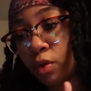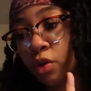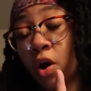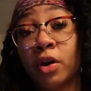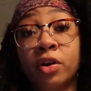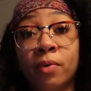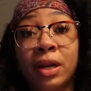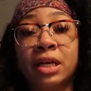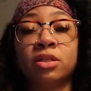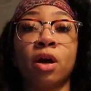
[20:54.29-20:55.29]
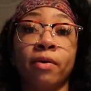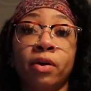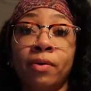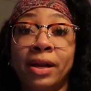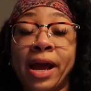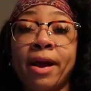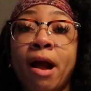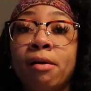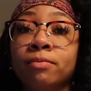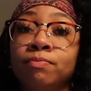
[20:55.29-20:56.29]
you already know what it is and you already know what it ain't
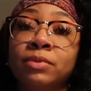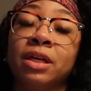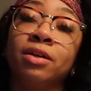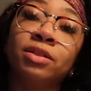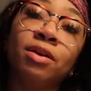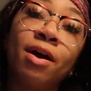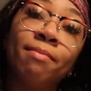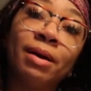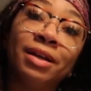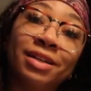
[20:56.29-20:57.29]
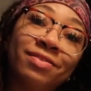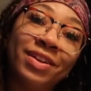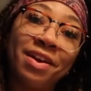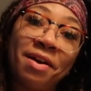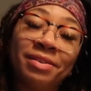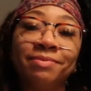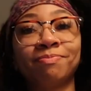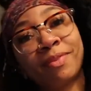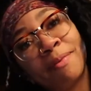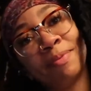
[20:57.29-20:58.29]
and i'll see y'all in my next video
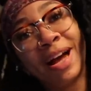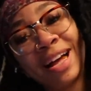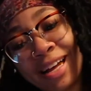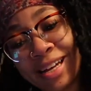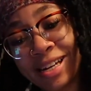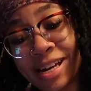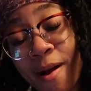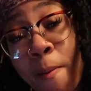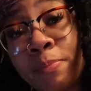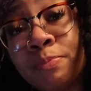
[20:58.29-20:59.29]
bye